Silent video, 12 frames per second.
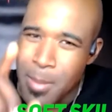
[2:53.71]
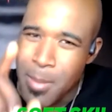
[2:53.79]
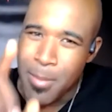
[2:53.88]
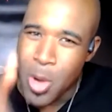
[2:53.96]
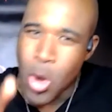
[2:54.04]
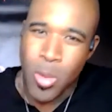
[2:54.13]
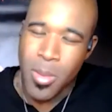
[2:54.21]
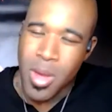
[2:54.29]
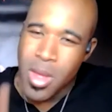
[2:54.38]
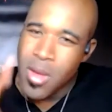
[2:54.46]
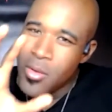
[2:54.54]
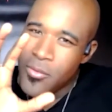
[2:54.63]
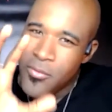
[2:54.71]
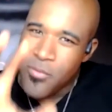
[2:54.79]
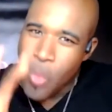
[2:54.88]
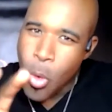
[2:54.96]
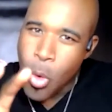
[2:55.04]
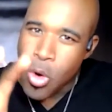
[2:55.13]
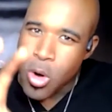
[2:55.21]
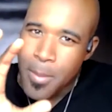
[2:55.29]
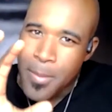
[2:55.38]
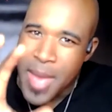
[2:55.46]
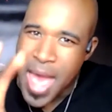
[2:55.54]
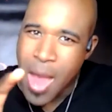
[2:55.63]
Boom, 4
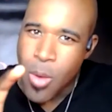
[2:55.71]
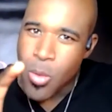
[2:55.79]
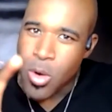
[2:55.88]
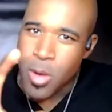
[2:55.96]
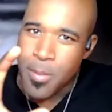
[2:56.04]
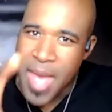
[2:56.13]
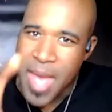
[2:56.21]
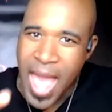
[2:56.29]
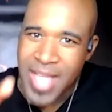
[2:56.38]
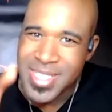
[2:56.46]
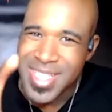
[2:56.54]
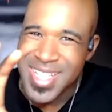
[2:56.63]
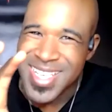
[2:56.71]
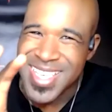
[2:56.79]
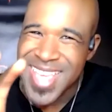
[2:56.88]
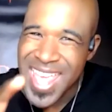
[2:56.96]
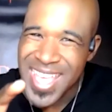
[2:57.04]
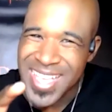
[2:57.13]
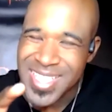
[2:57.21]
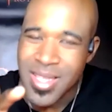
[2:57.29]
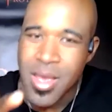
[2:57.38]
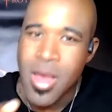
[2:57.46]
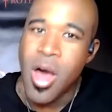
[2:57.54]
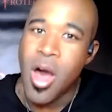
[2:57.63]
power-packed days
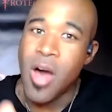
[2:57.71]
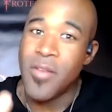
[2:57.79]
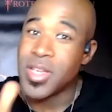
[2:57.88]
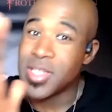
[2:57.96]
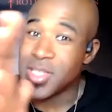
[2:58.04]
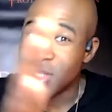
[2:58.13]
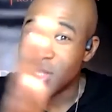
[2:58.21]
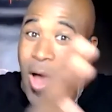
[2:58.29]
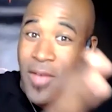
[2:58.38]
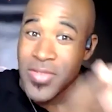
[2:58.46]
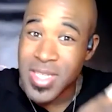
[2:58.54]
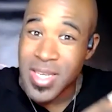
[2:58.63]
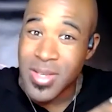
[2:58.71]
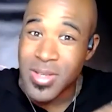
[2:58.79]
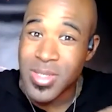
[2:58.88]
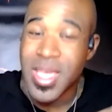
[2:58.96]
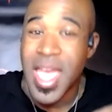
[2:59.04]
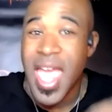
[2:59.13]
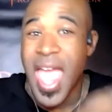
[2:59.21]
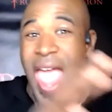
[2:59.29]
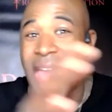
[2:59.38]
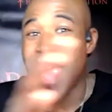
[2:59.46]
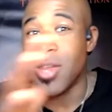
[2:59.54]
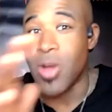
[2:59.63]
of soft skills
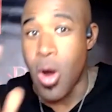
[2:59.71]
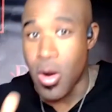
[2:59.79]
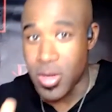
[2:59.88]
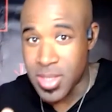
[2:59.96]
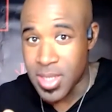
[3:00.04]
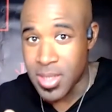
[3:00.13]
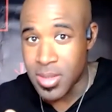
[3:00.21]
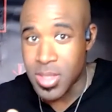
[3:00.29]
and hard skills,